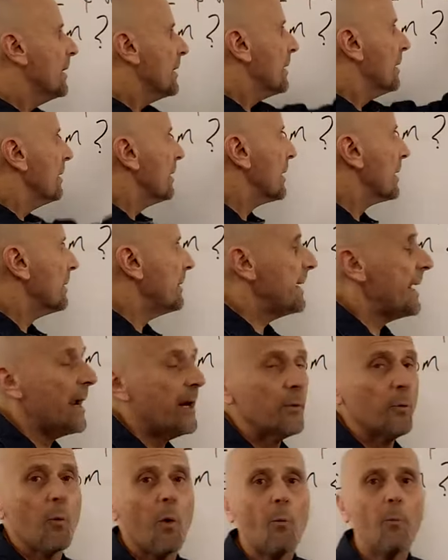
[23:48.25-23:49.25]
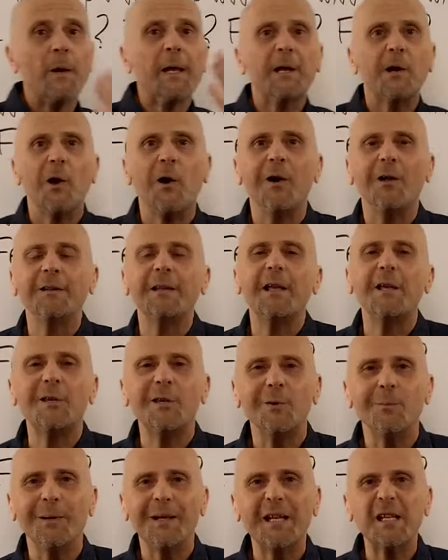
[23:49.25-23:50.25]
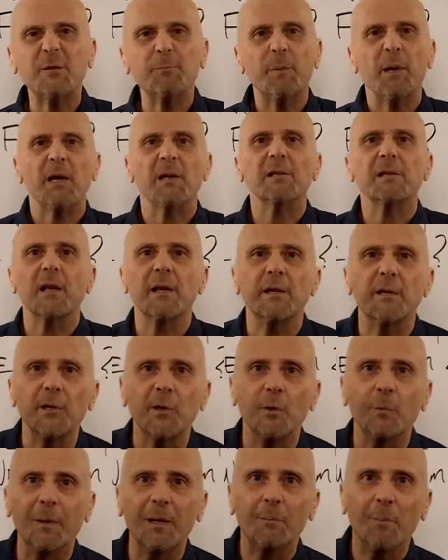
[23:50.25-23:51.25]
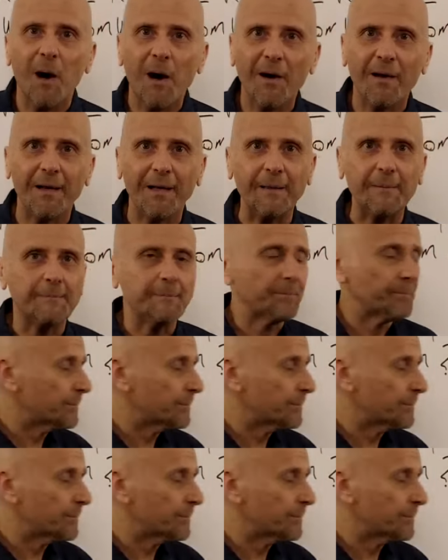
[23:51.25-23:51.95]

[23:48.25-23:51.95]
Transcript: to create what we call the human experience, the human body